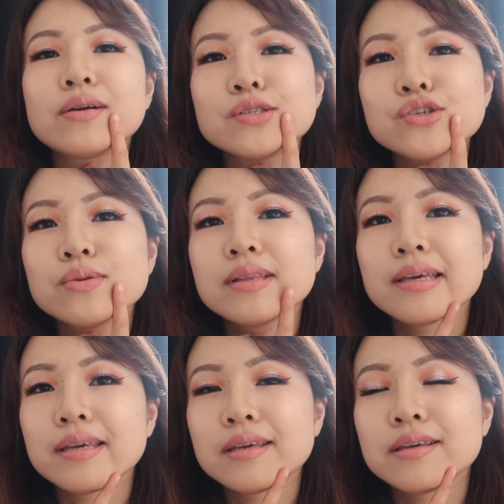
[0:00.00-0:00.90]
don't you
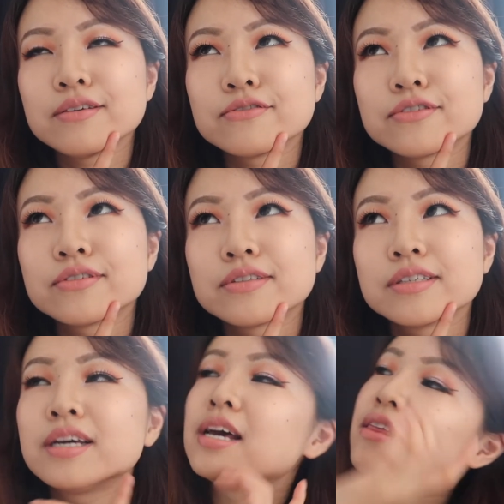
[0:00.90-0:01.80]
leave
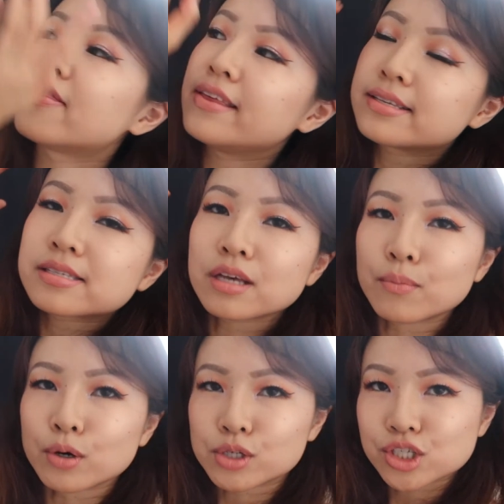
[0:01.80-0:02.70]
this
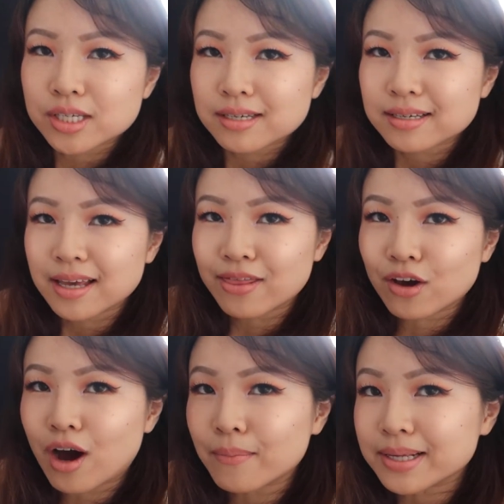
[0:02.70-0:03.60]
emoji in the
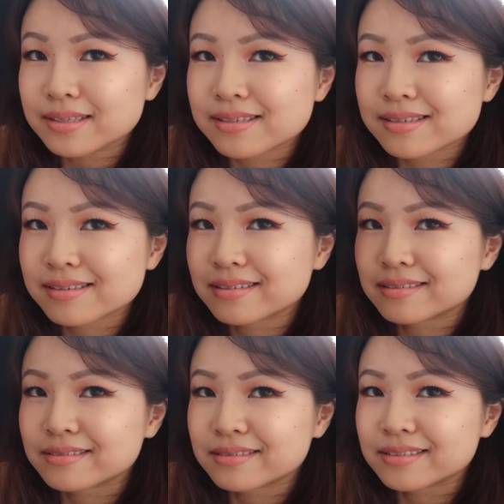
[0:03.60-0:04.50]
comments
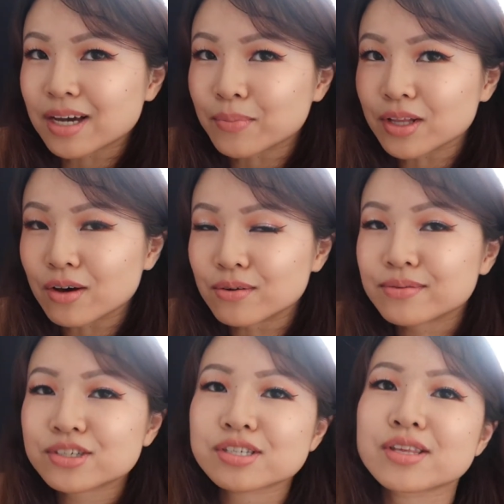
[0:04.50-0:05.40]
down below,
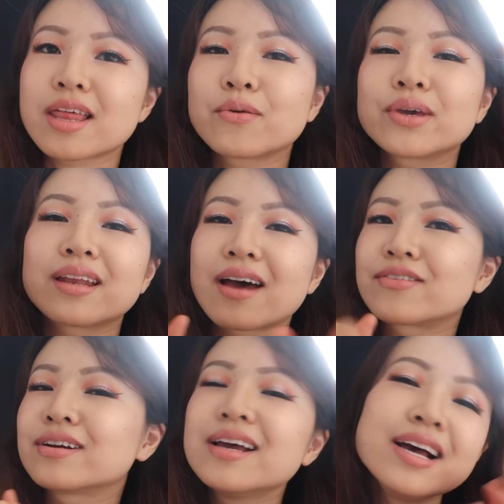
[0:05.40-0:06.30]
just so that we can have
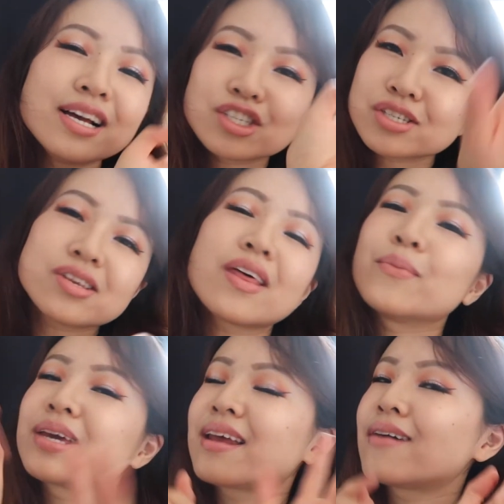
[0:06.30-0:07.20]

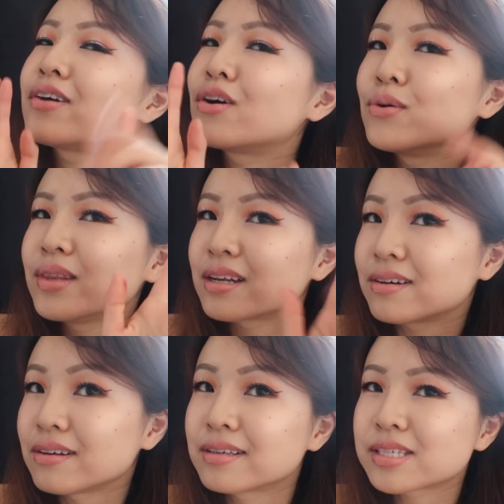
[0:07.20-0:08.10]
our own
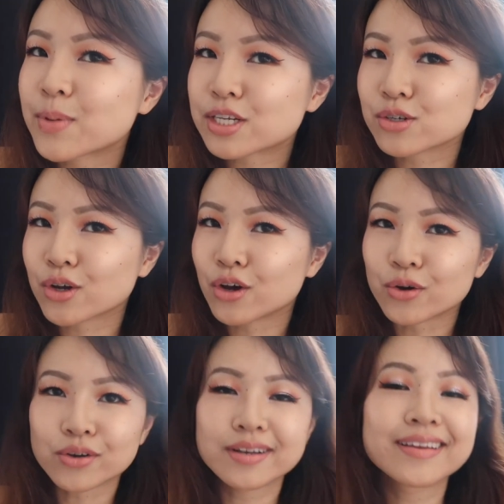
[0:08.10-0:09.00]
little special
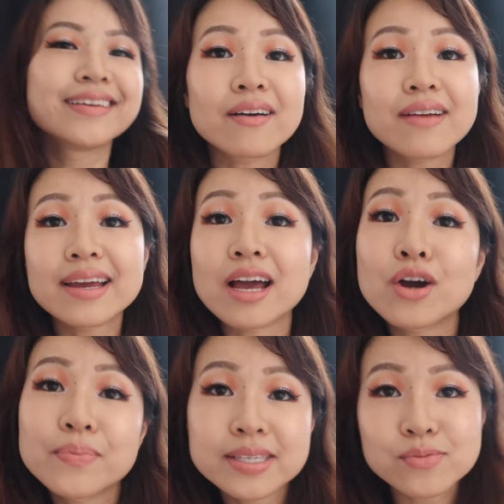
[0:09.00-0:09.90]
code. All right, I
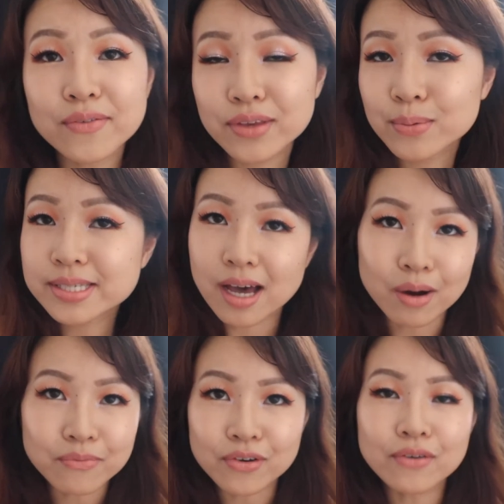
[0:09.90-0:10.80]
hope this review was
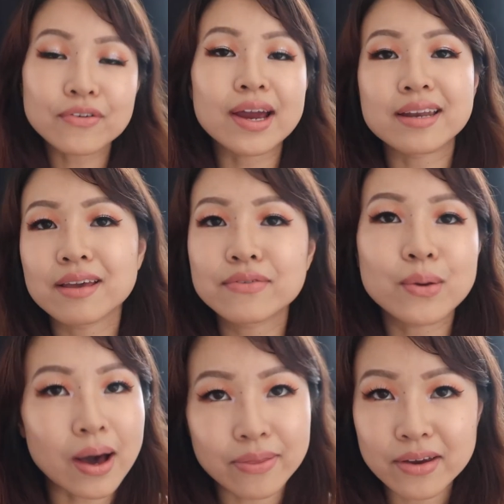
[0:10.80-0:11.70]
helpful for any of
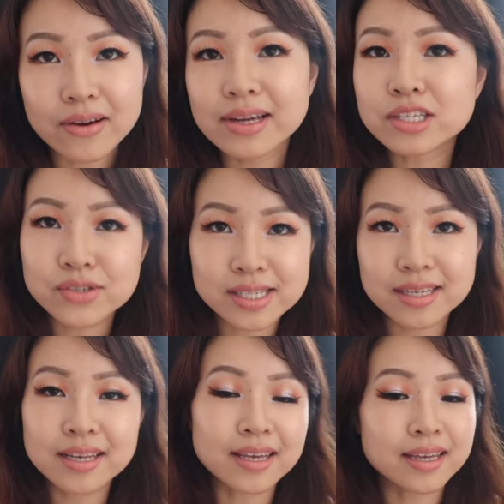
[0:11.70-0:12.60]
you out there
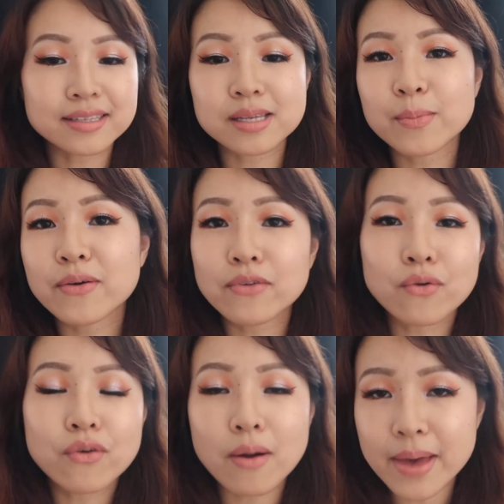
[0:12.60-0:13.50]
interested in some of
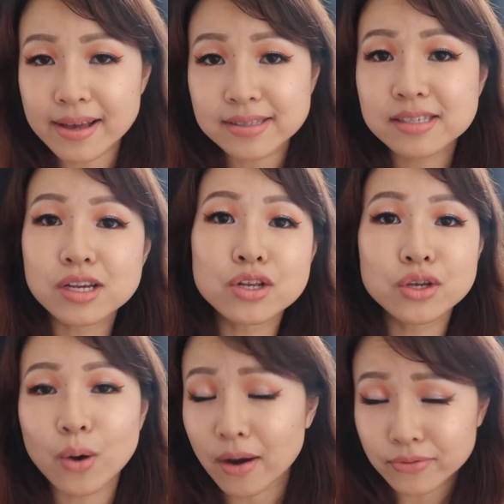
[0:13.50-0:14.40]
Rom&nd's
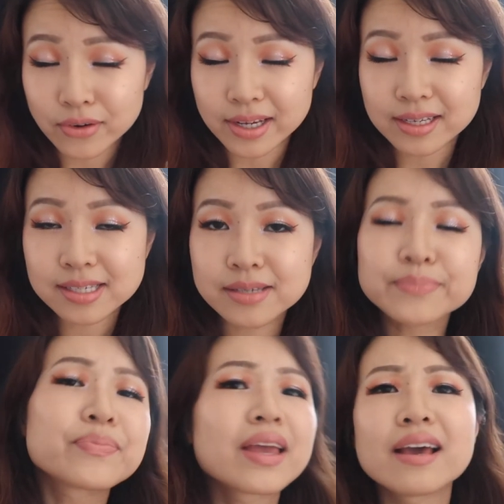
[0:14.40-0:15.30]
new offerings.
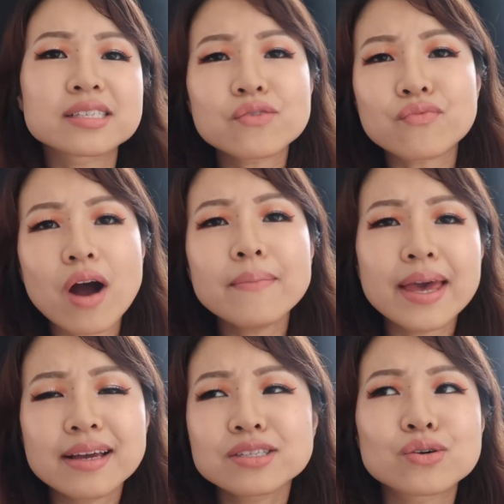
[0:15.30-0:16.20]
Is it
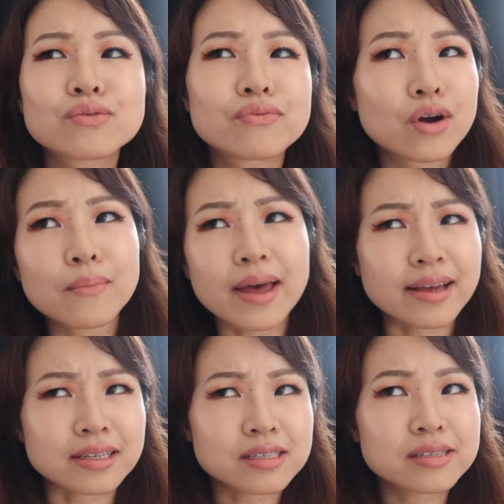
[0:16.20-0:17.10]
Rom&nd or
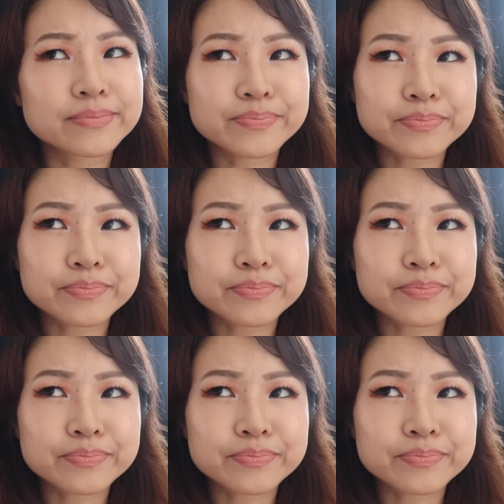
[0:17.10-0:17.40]
Rom&nd?